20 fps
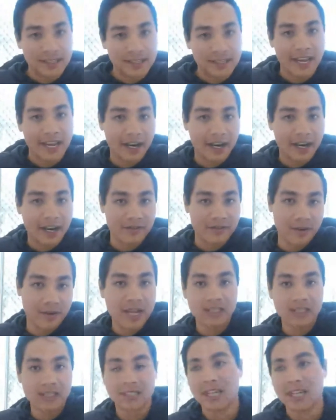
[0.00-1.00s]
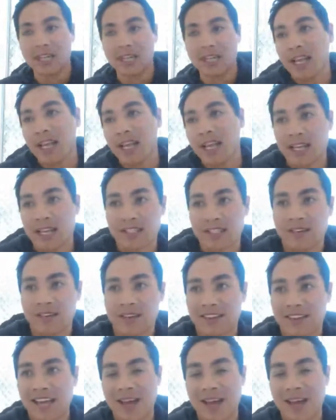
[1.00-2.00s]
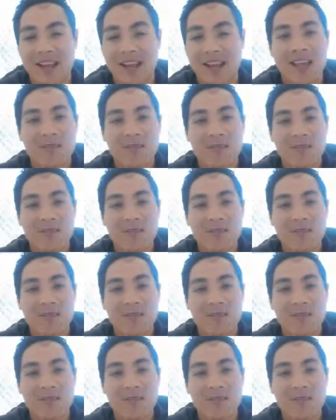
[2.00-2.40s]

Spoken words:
take care of the rest and stuff like that.